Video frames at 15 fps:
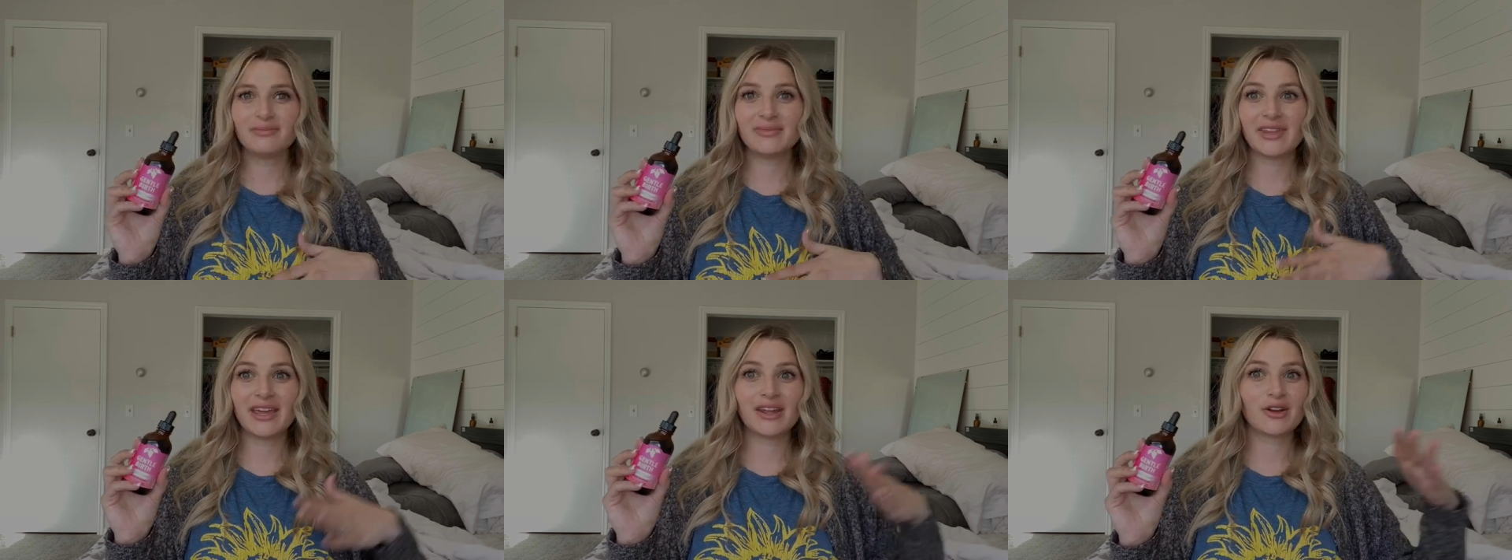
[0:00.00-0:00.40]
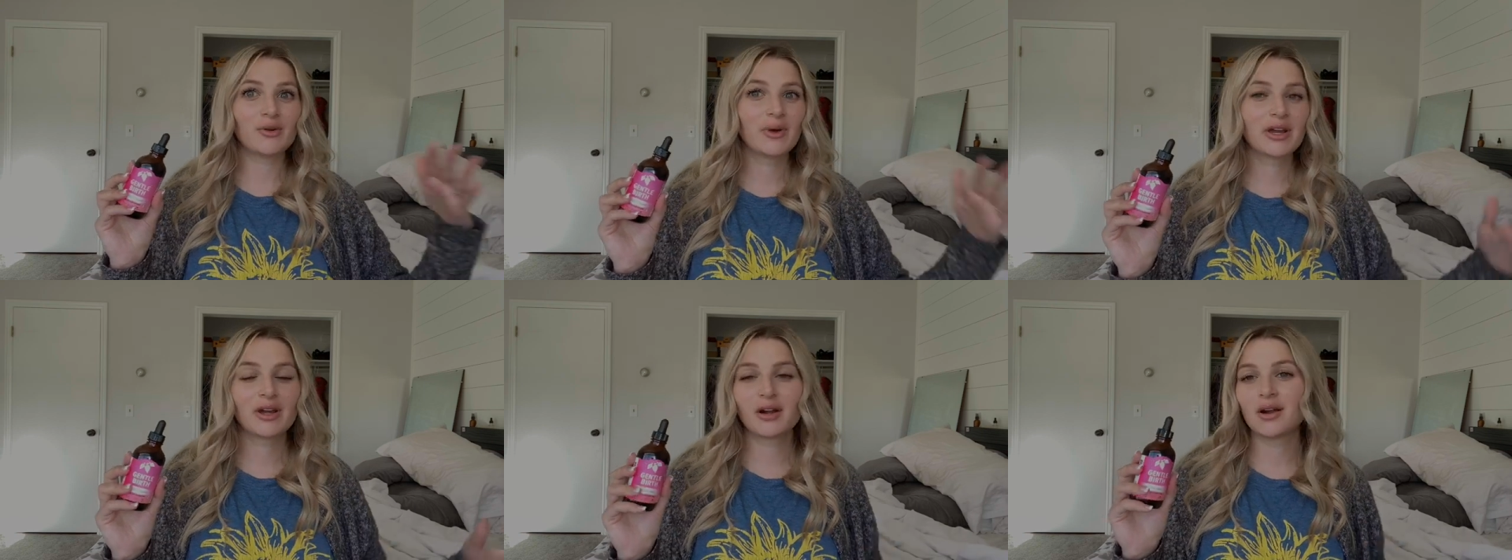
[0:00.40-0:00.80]
and a
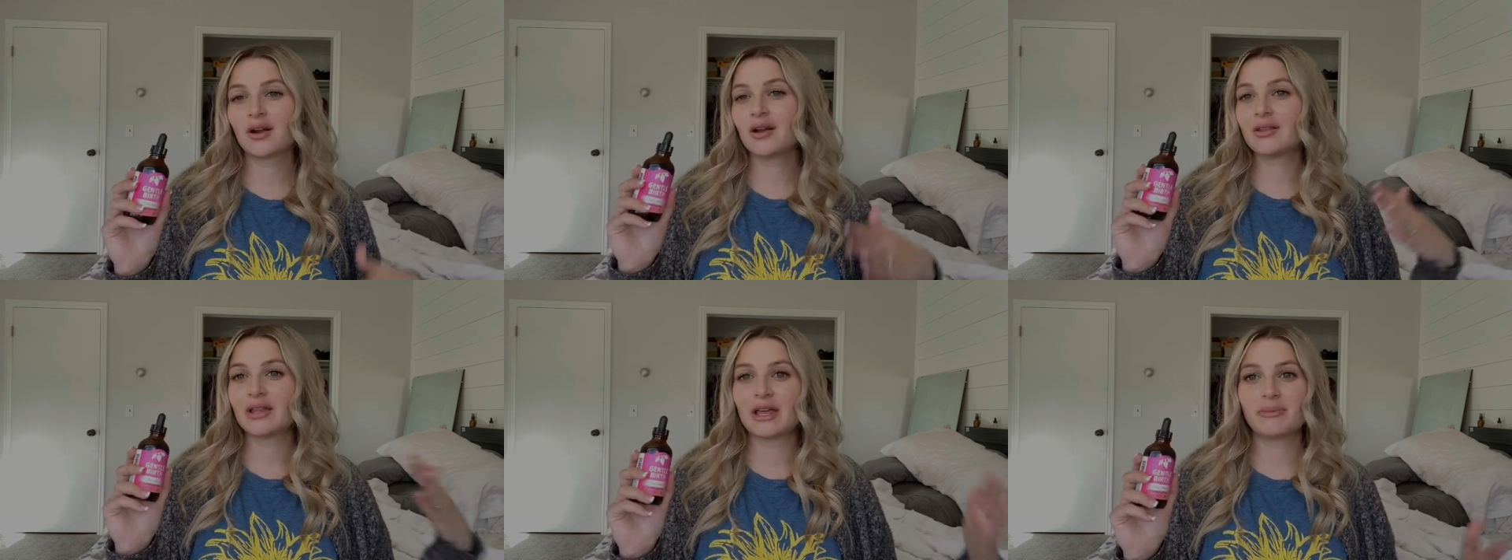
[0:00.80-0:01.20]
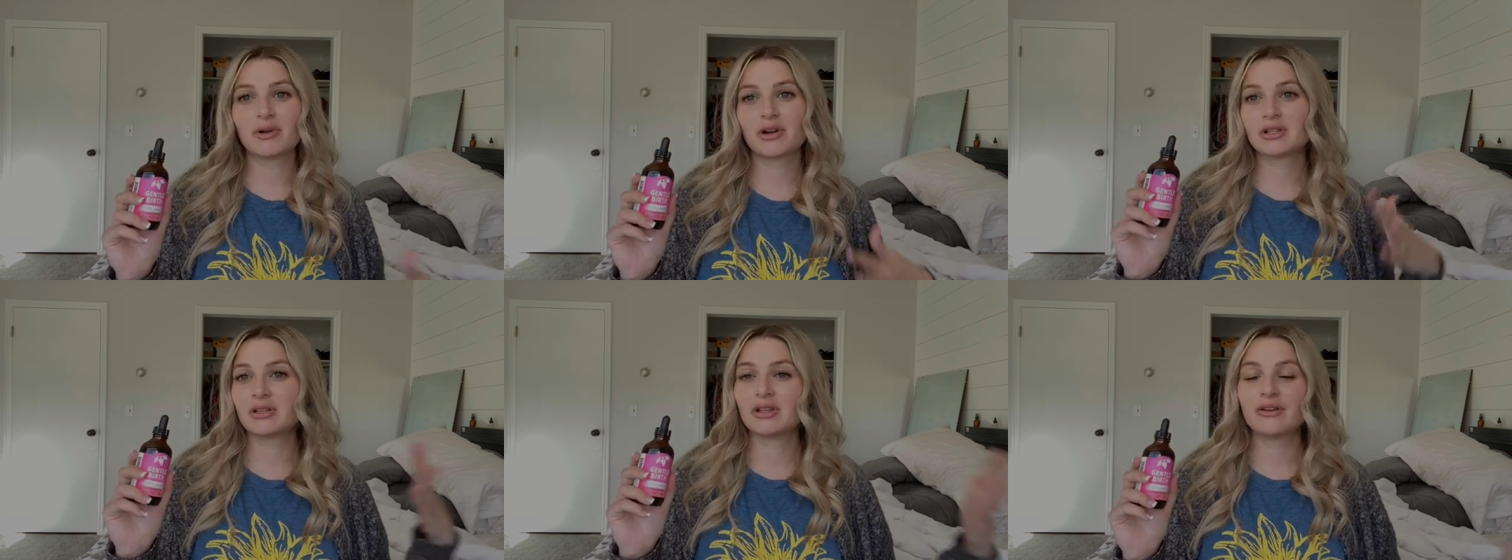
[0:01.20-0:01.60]
quicker labor
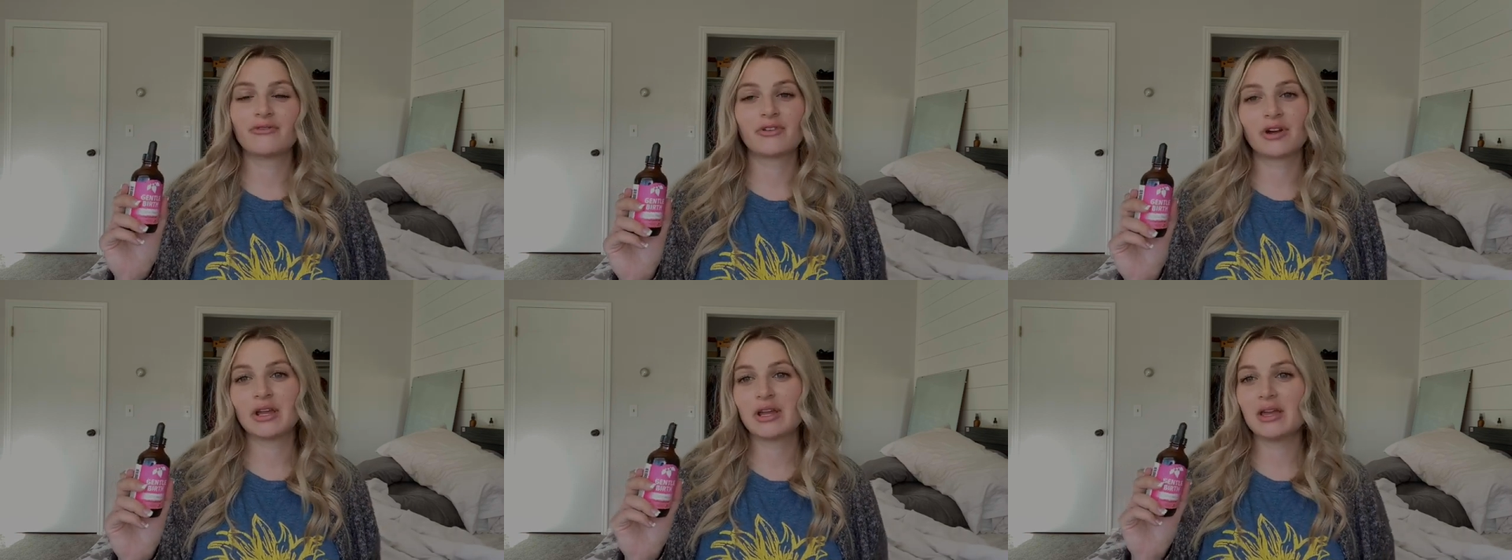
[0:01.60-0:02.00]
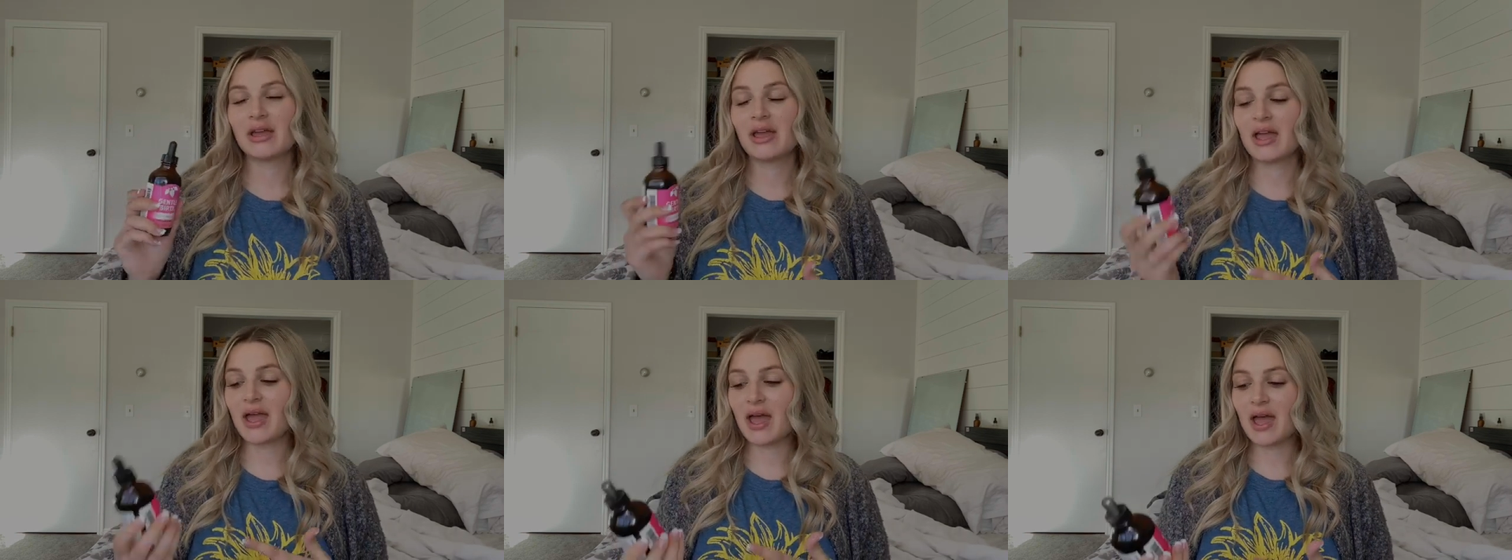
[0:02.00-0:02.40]
delivery,
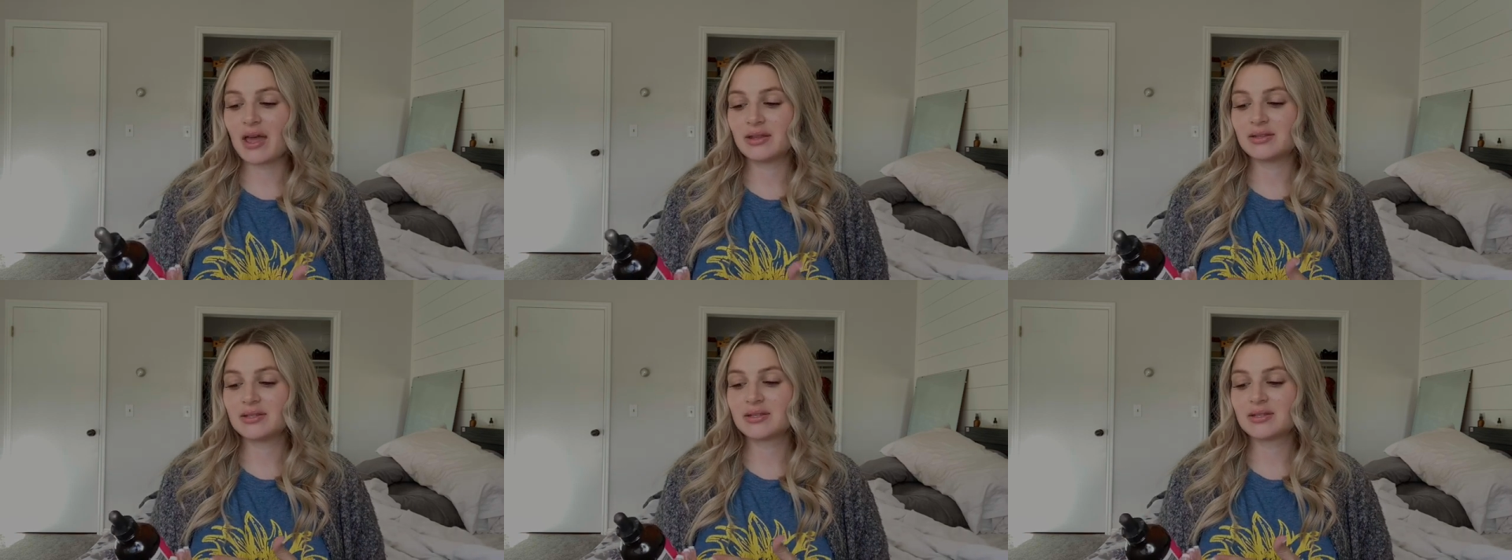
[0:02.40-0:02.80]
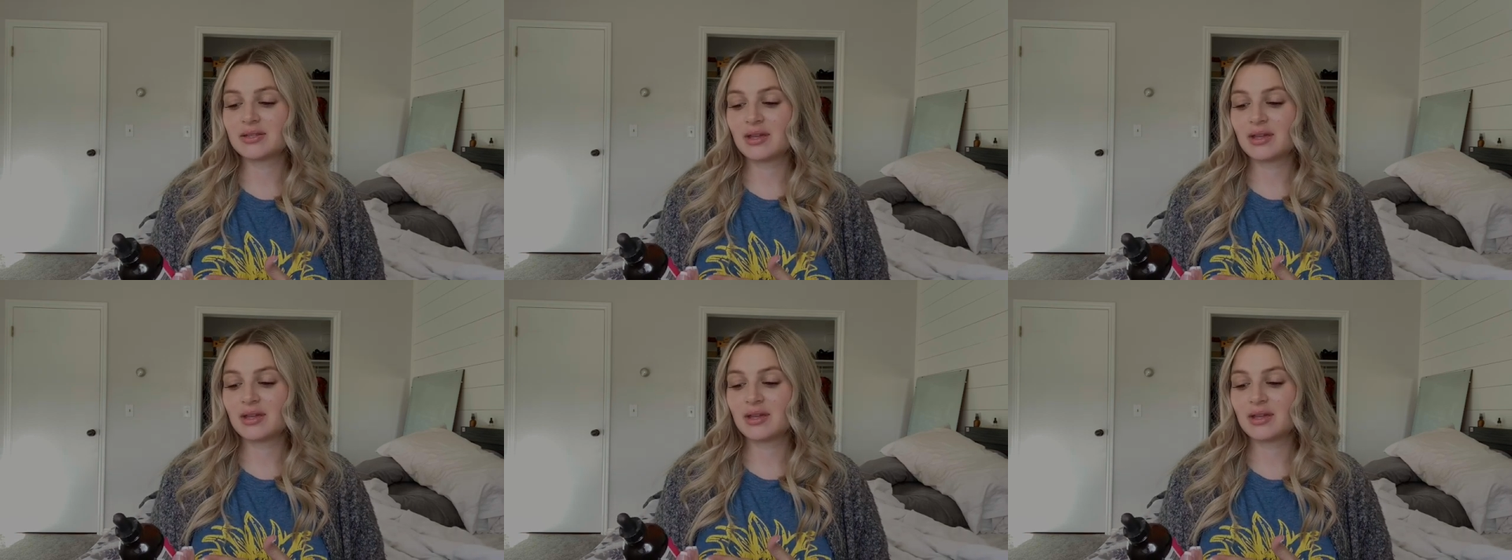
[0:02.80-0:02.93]
and